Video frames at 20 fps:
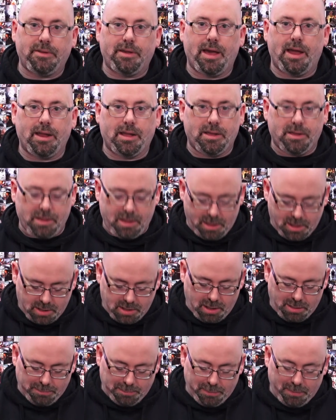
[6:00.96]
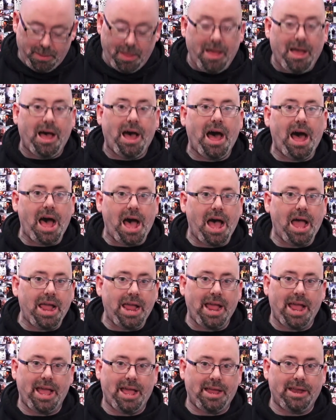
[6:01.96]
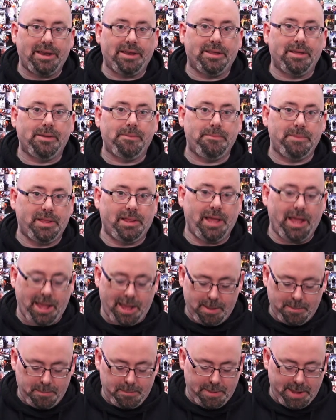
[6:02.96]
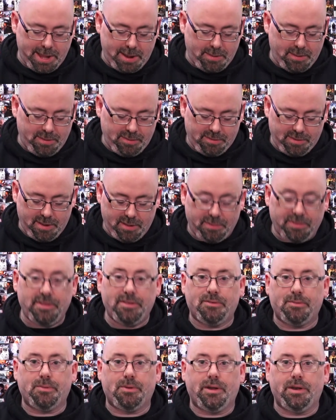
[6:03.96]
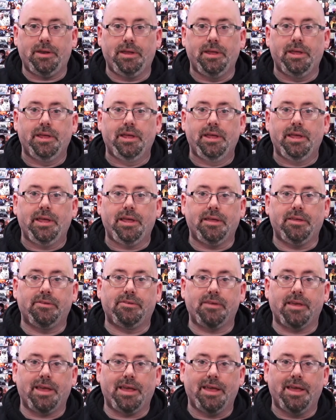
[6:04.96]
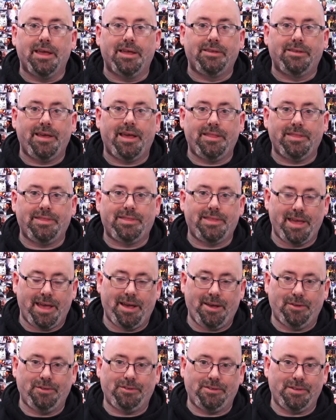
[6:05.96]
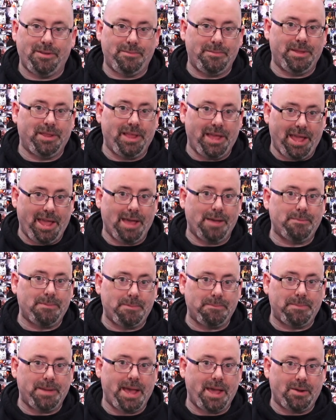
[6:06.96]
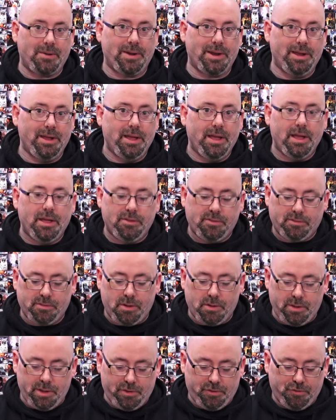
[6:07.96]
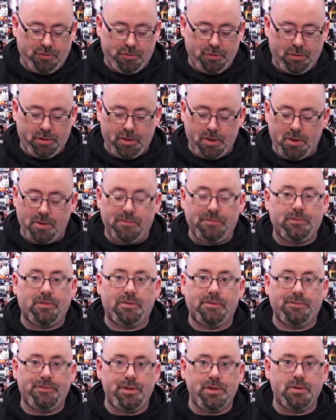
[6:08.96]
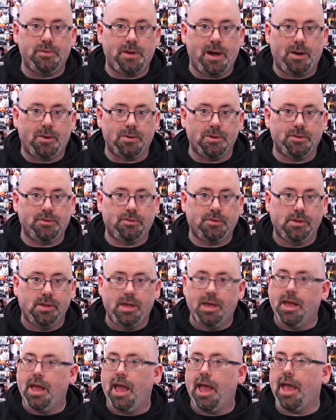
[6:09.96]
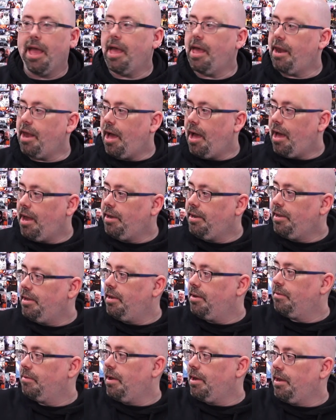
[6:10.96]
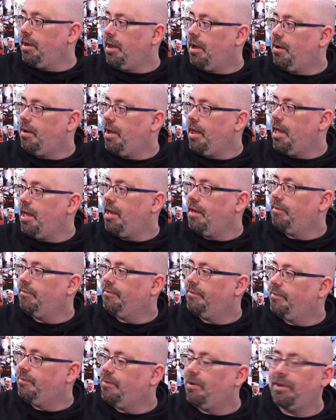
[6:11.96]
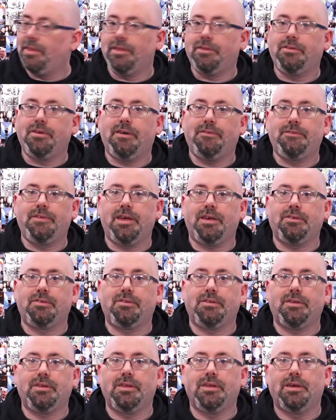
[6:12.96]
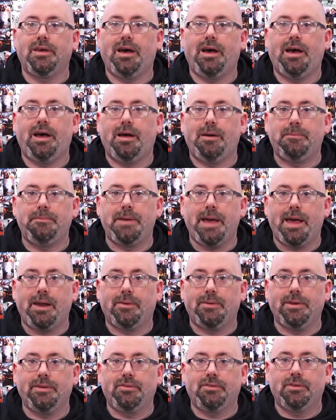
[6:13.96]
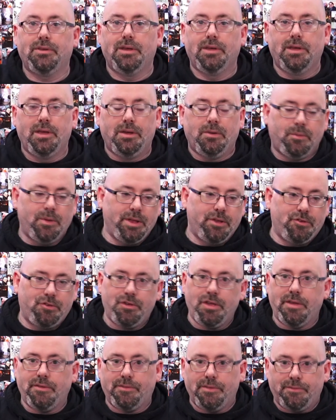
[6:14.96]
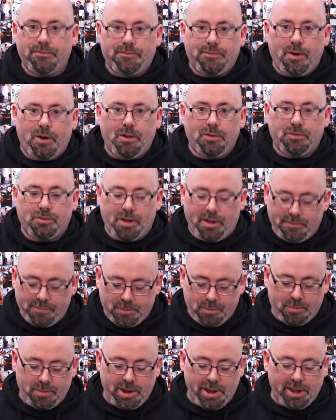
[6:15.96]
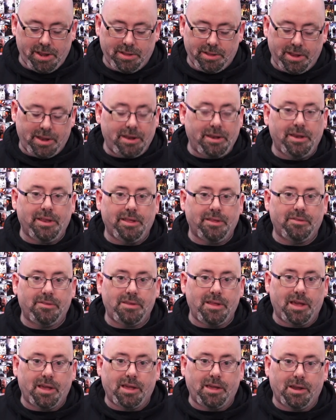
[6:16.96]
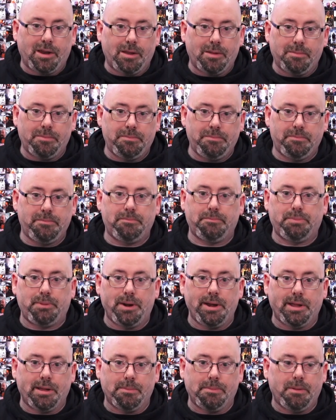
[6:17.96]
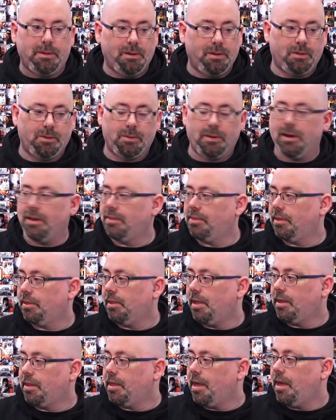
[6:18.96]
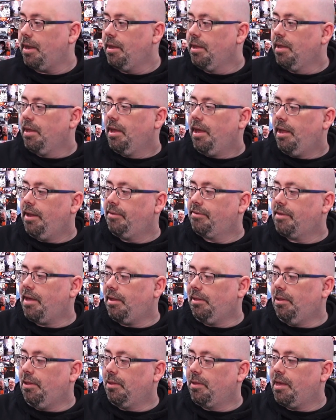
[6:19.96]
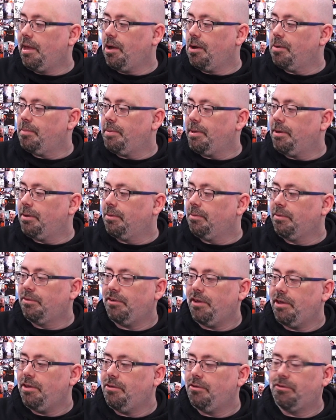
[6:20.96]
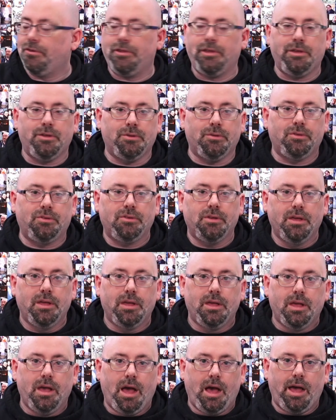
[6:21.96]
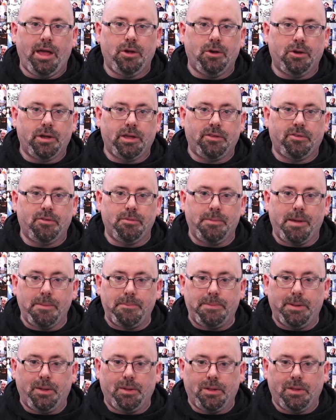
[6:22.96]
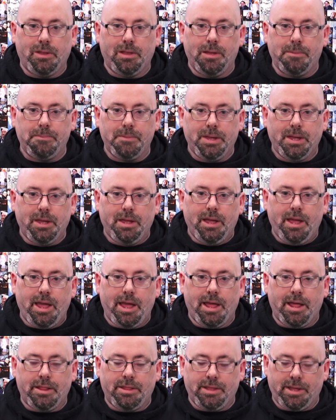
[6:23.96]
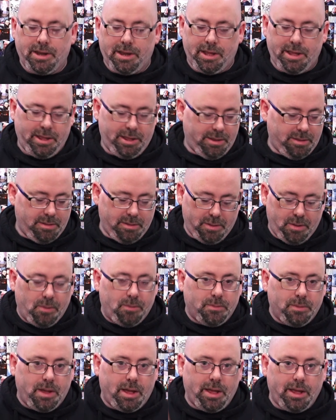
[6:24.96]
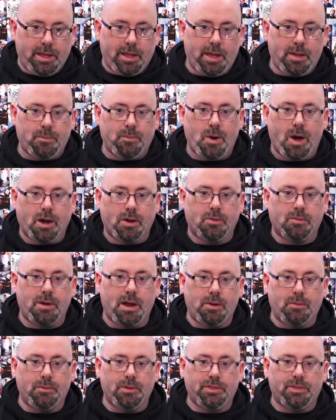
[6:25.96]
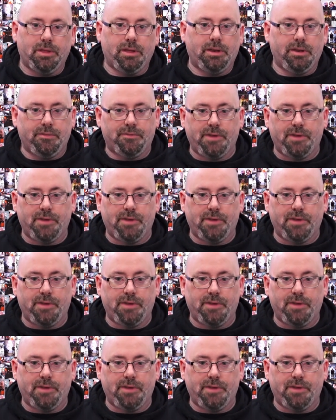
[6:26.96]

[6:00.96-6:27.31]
I've got a couple high-end milliamp batteries. Now, this one is a 10,000 milliamp battery, so it should go for a few hours. And on here right now, I have one of the tough-tested batteries, which if it falls off the rig, then it's not going to break apart or anything like that. And it's got a little carabiner, which I usually use. I hook it to my belt clip. And then I walk around with it.